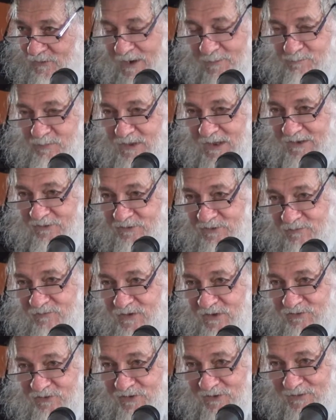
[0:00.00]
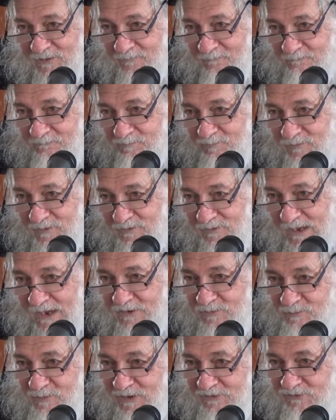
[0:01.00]
Great place to visit.
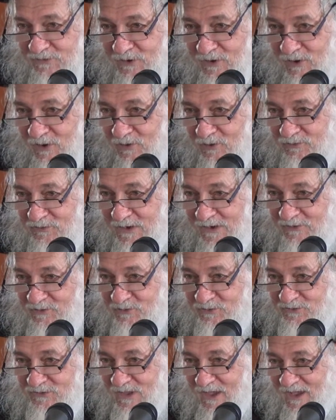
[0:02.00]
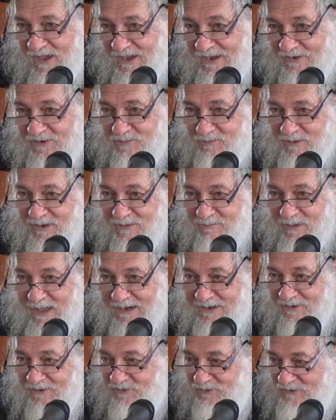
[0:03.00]
Nice place to go, take your slides, bring
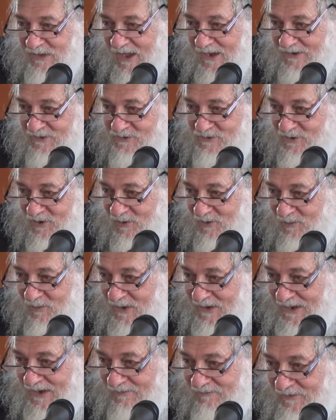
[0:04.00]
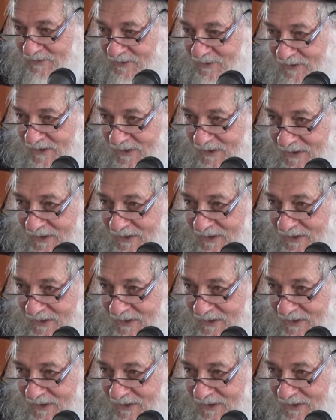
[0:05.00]
back a slideshow, whatever.